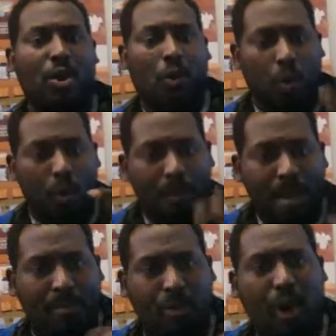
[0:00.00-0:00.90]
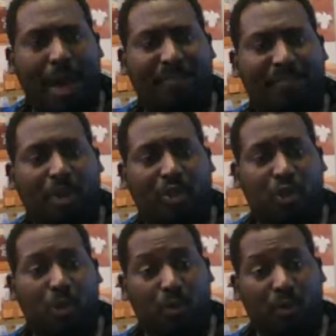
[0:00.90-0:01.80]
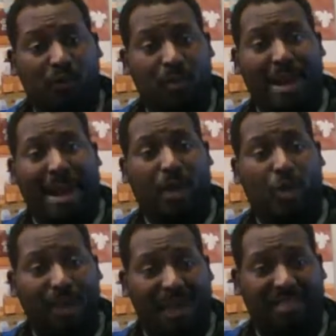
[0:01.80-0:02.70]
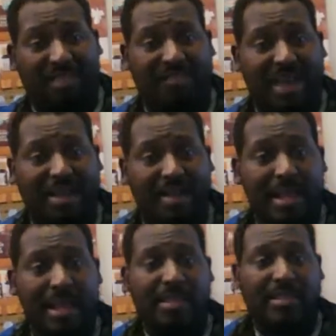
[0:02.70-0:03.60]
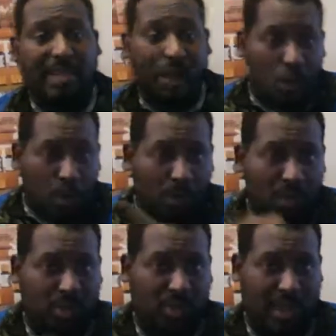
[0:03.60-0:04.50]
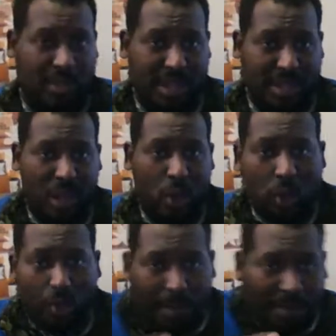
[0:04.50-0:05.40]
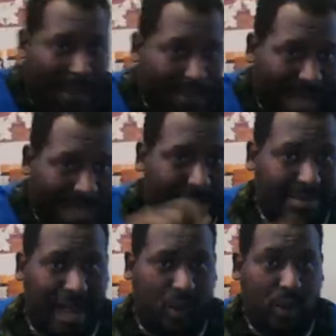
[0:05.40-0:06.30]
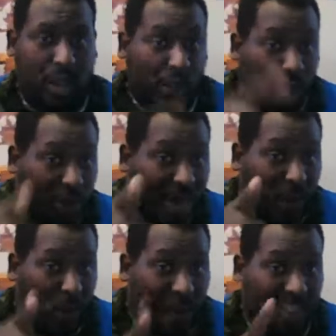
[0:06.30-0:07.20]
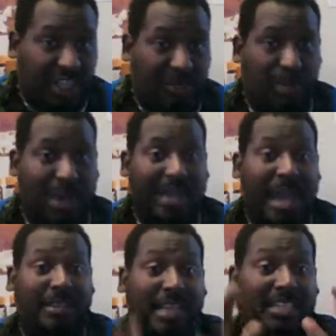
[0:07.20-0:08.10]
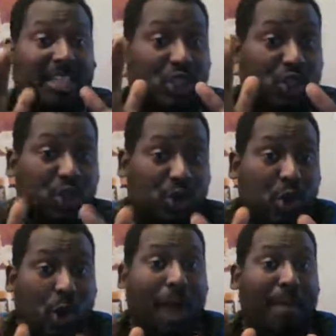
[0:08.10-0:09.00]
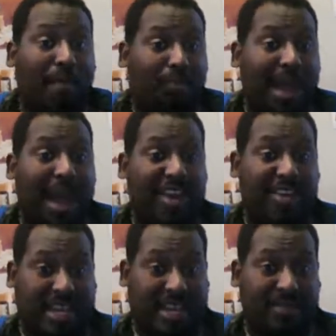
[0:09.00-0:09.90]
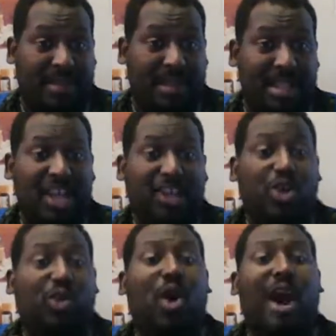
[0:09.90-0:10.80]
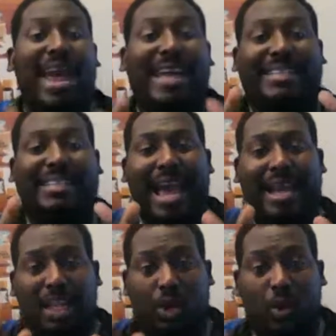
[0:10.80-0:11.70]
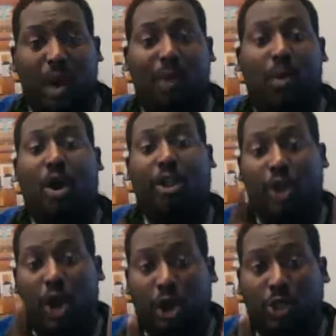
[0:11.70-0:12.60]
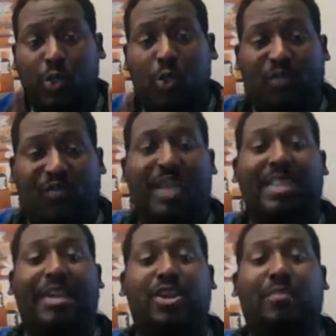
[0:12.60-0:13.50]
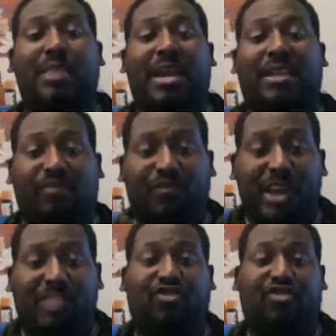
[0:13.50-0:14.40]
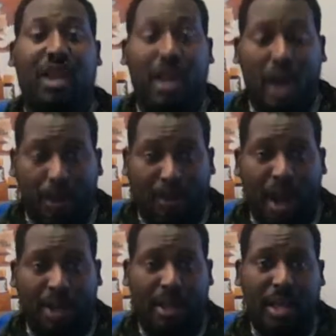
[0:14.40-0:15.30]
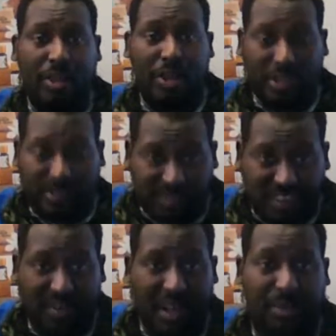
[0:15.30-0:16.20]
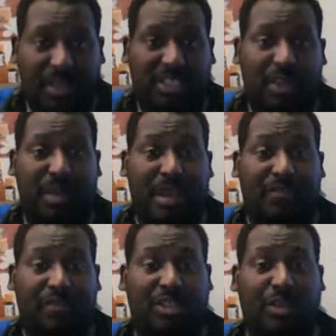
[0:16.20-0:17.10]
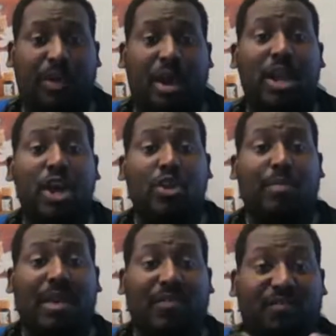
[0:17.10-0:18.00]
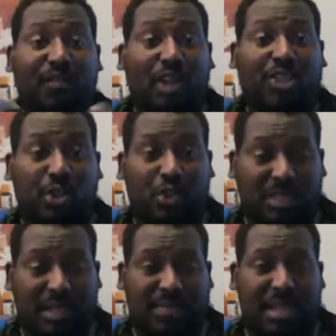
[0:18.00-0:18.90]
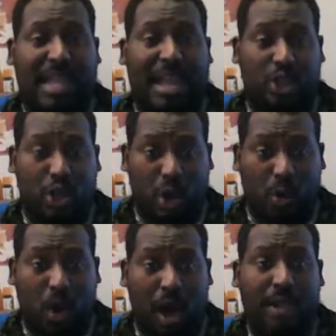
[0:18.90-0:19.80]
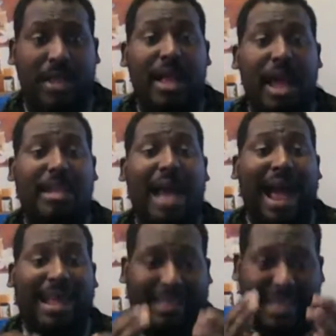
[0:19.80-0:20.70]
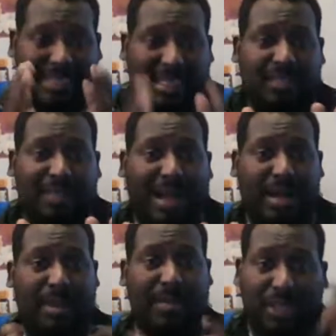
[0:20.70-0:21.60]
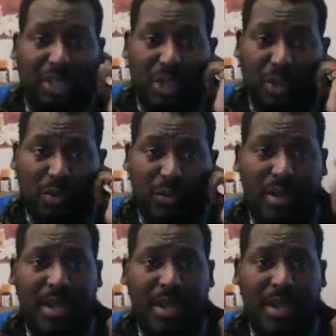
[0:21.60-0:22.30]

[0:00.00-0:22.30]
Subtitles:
Ou même que a force pour fond bagay qu'on pas veut faire, c'est où on besoin aider. ou même kap gade m la kounya, you're that watching me right now. This is you. You are my priority. You are exactly who I want. Those who feel that they're being infringed upon, their civil liberties are being infringed upon, you're being forced to do something that you don't want, and this is my commitment to you.